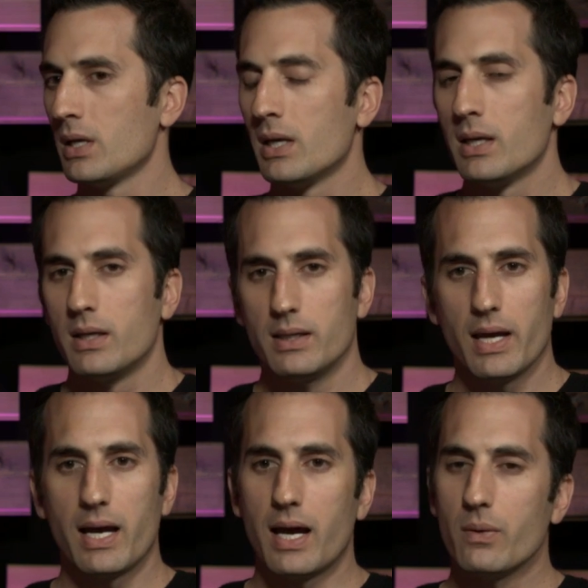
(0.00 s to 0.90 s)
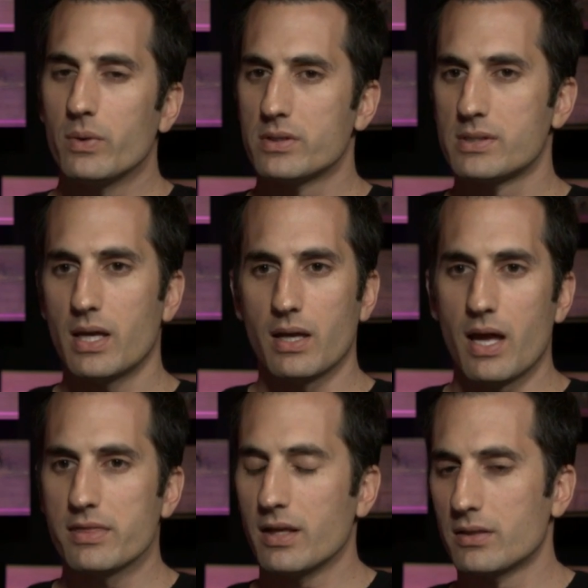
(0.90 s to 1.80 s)
Yeah. Yeah, I will say
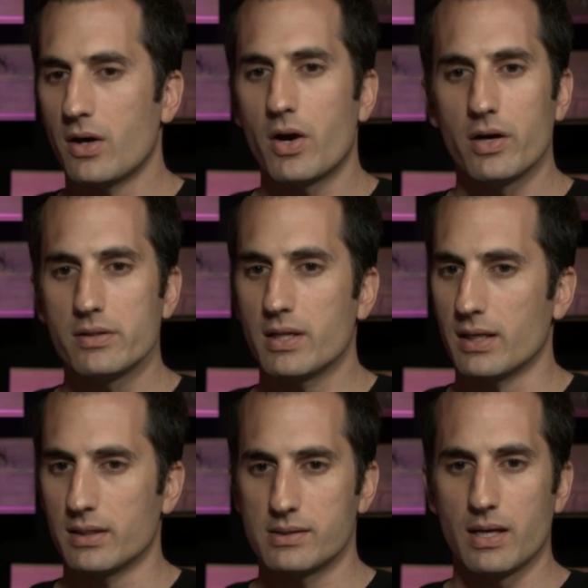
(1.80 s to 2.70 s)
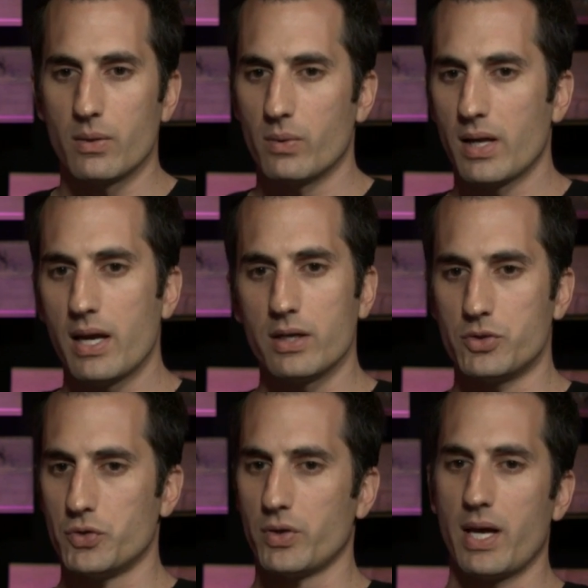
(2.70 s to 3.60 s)
I think the hard thing is that when I
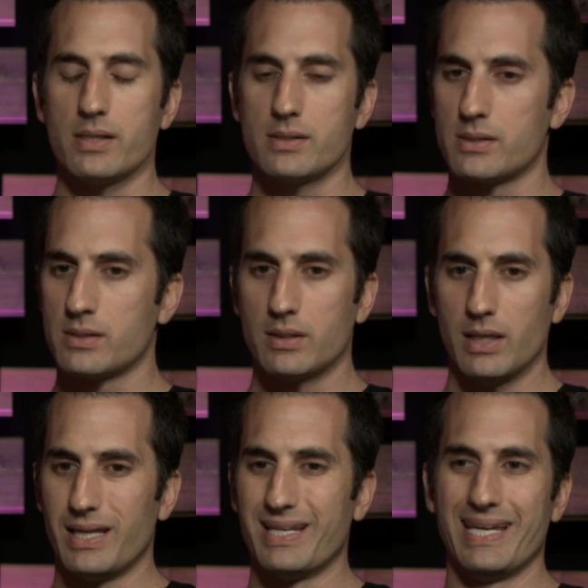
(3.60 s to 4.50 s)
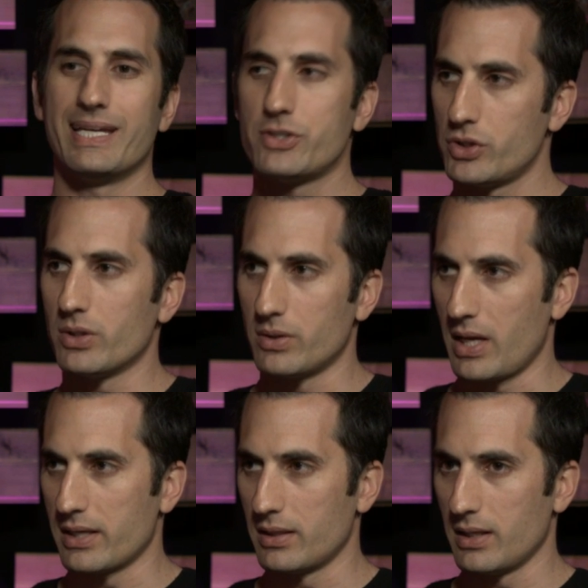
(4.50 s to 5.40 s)
address an issue
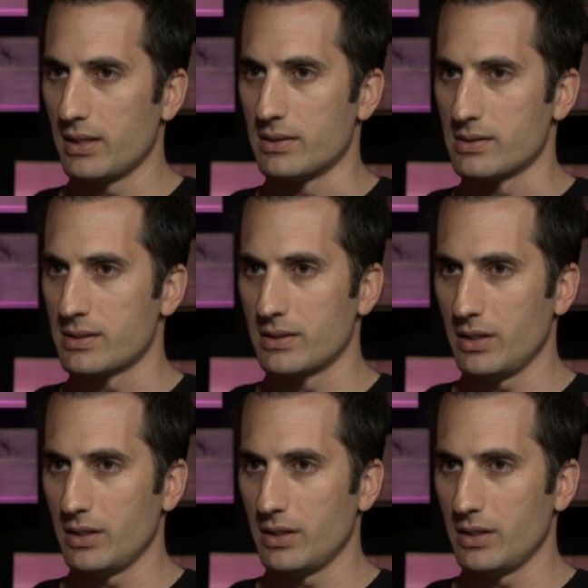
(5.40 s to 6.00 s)
like this,